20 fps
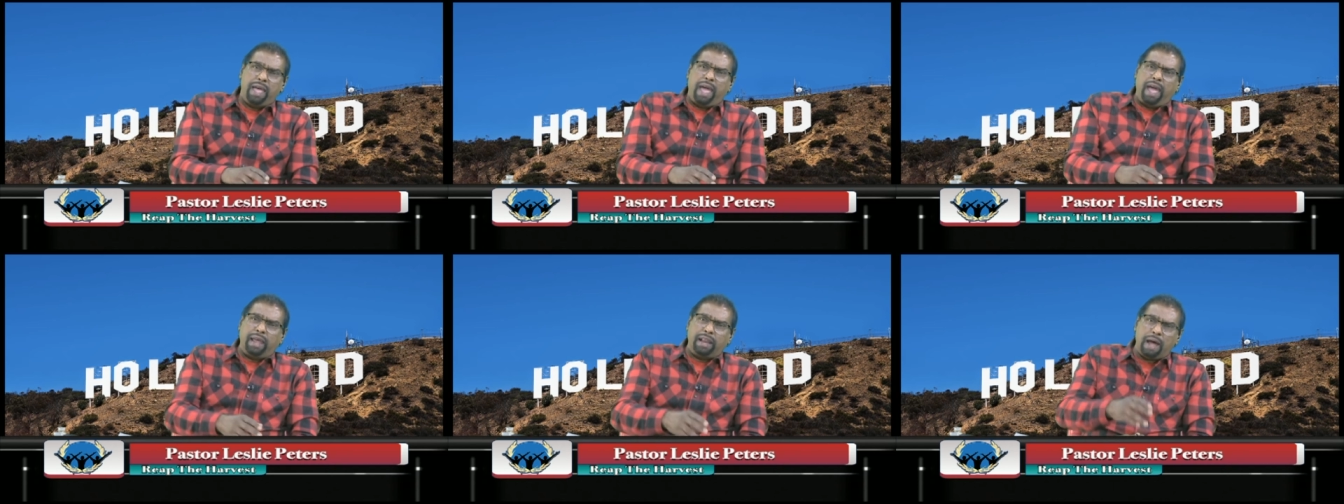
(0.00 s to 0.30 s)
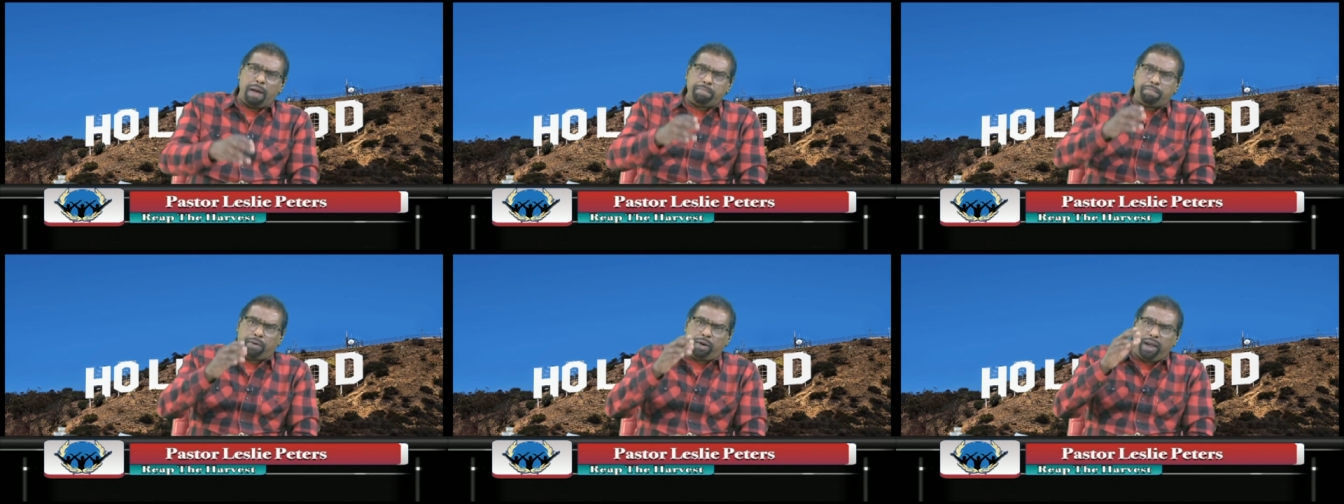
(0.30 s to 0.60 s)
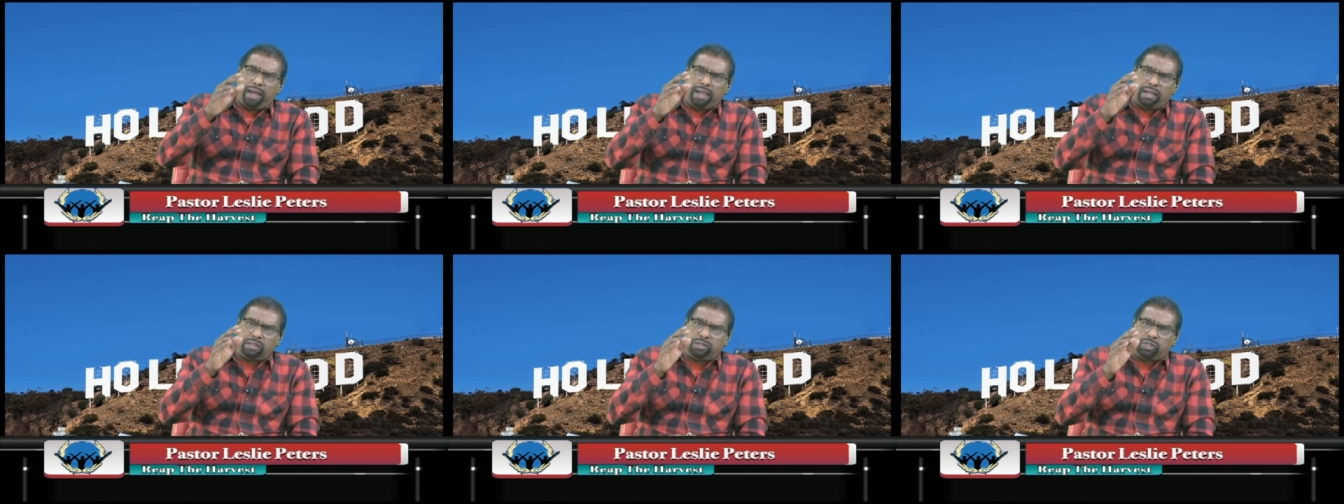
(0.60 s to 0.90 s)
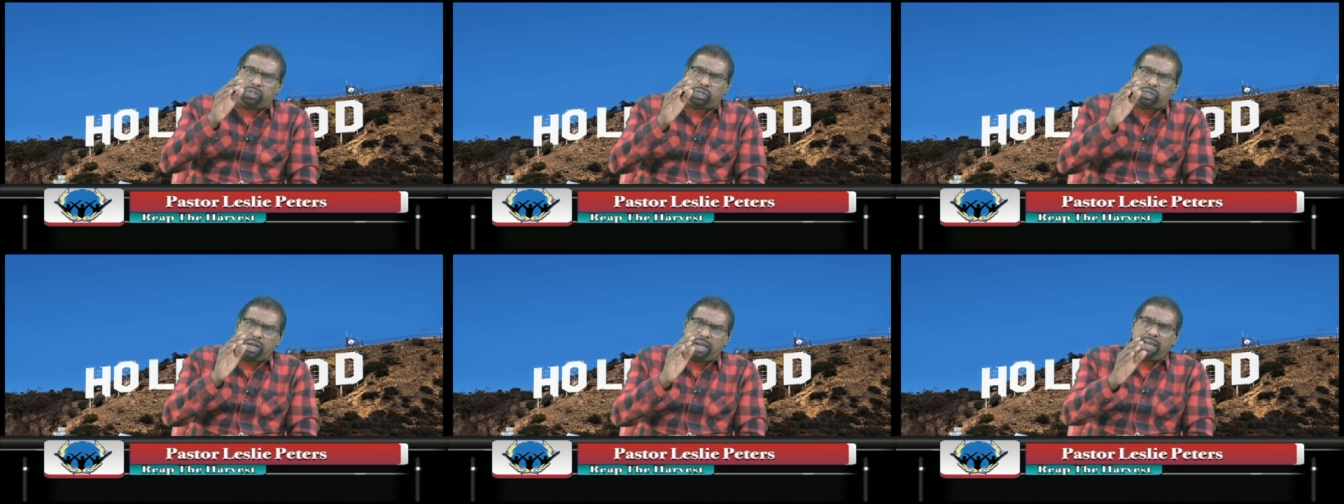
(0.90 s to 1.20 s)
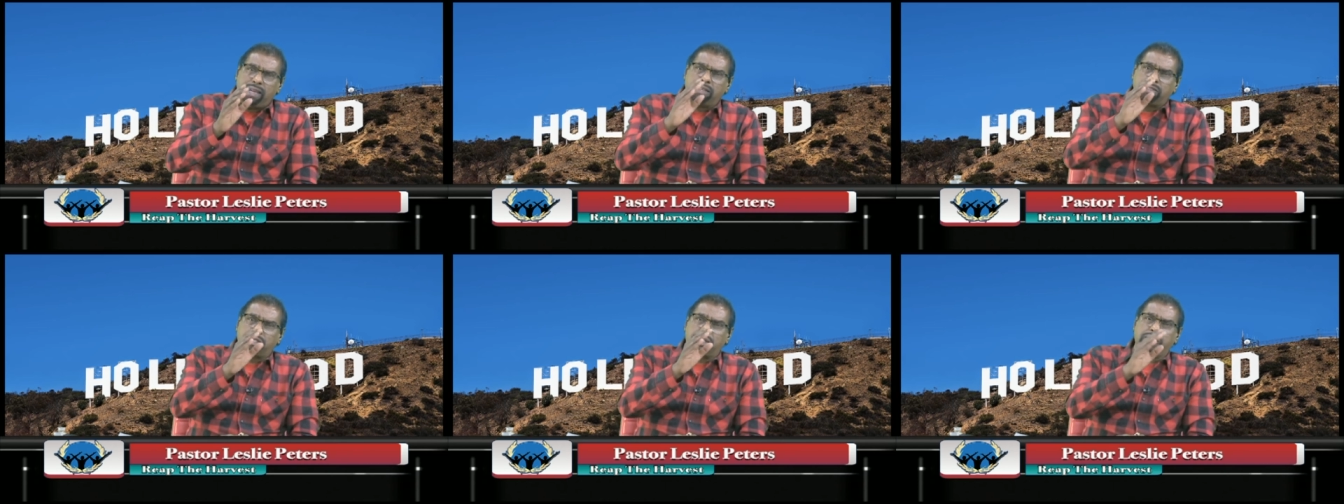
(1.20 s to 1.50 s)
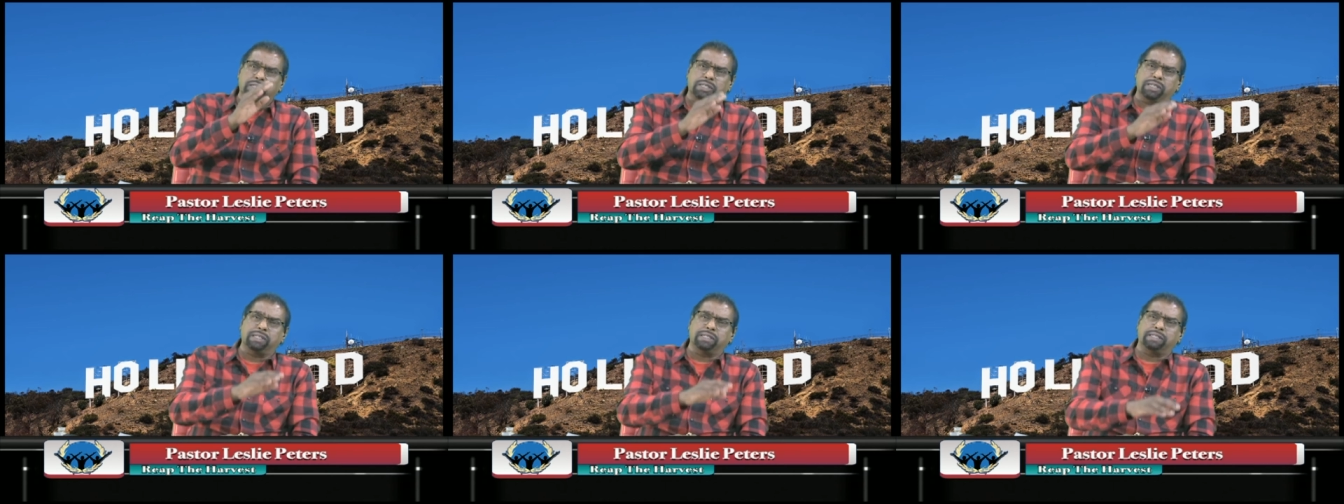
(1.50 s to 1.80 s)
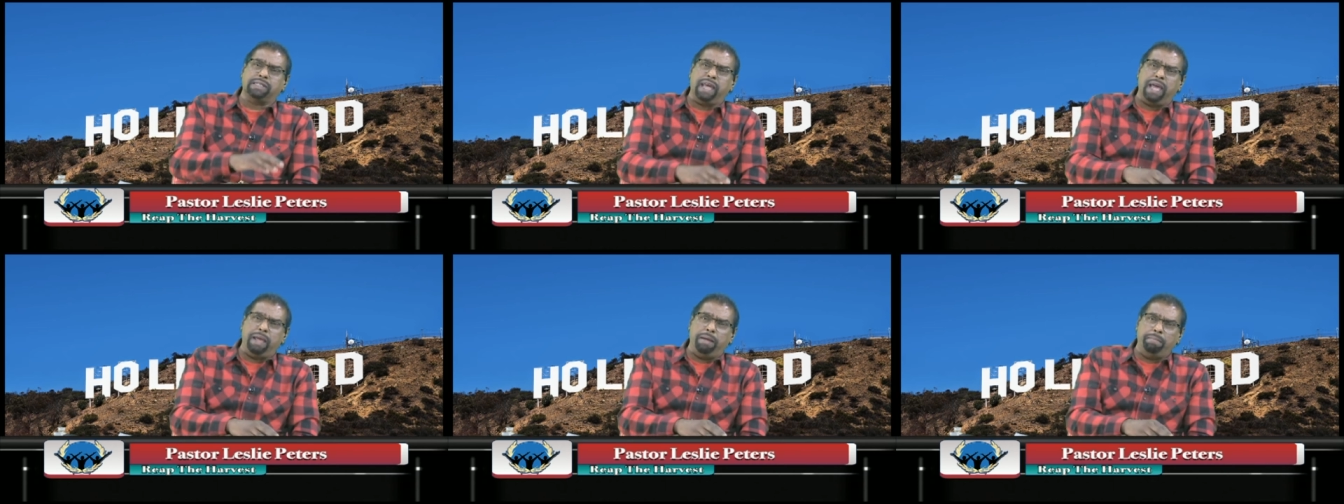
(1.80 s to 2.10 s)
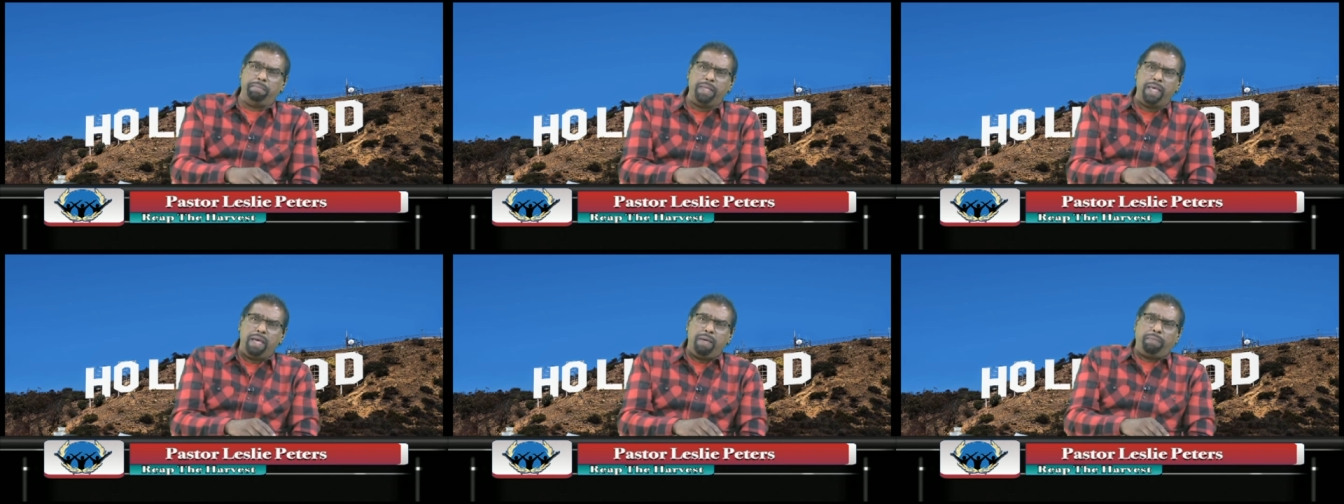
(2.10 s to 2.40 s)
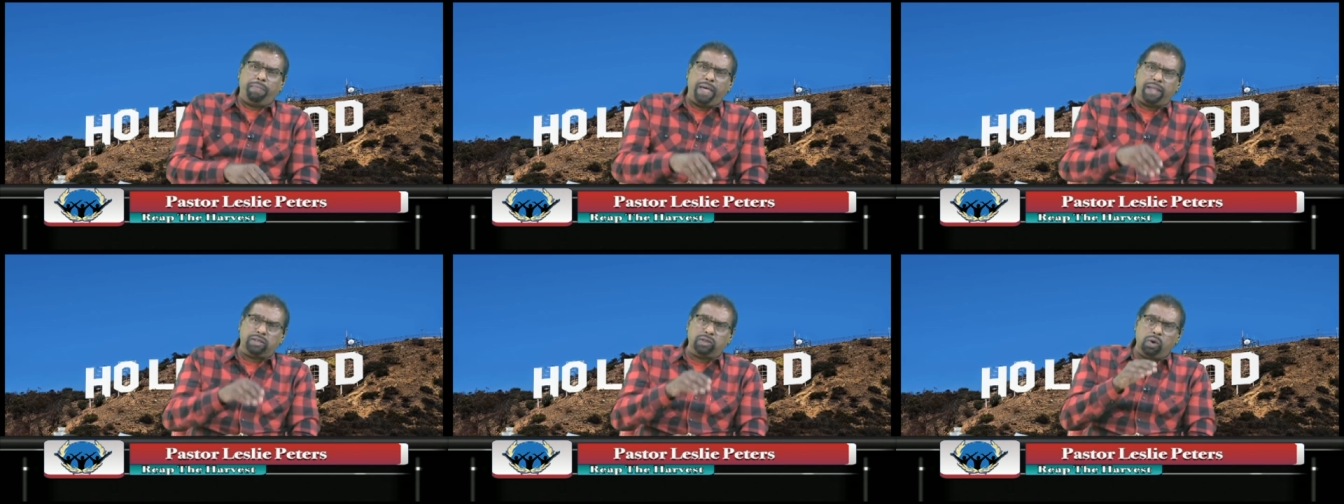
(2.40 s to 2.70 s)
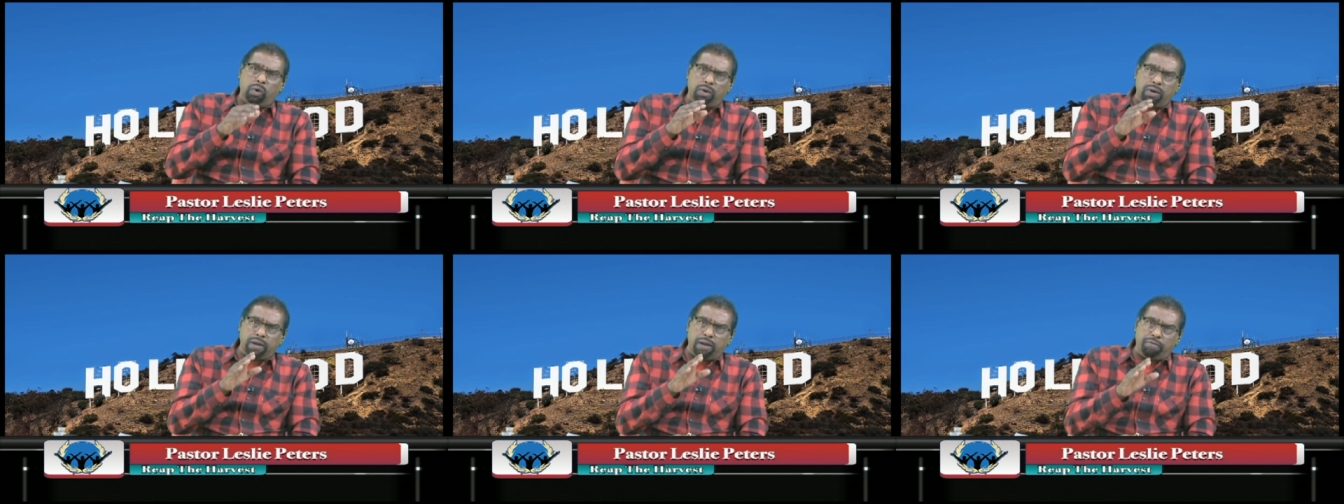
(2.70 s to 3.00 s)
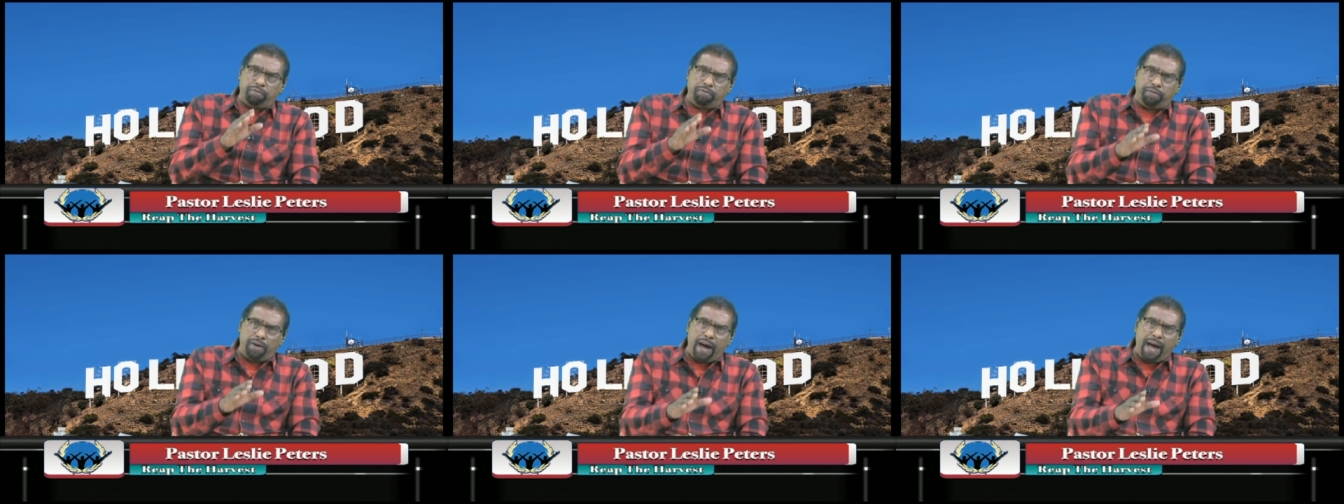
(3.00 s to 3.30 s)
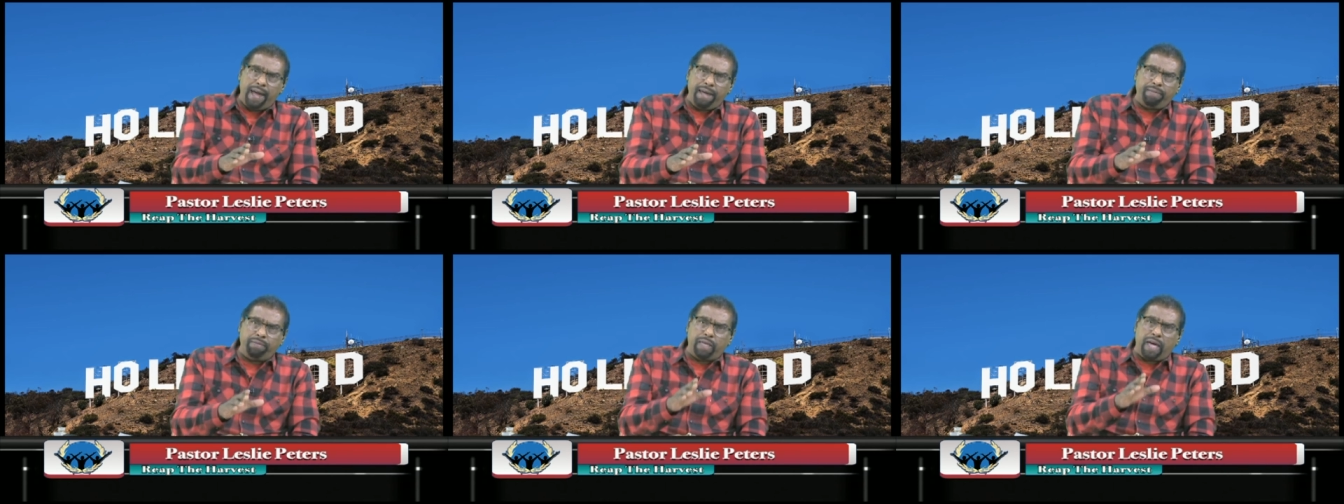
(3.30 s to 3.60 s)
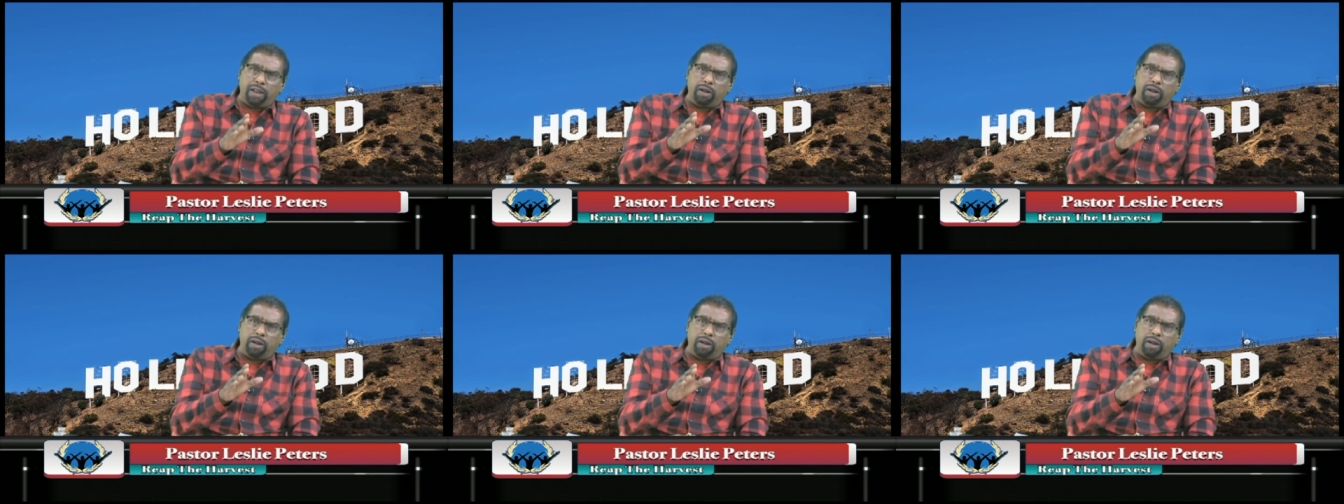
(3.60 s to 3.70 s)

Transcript: And I pray in Jesus' name that you're going to find that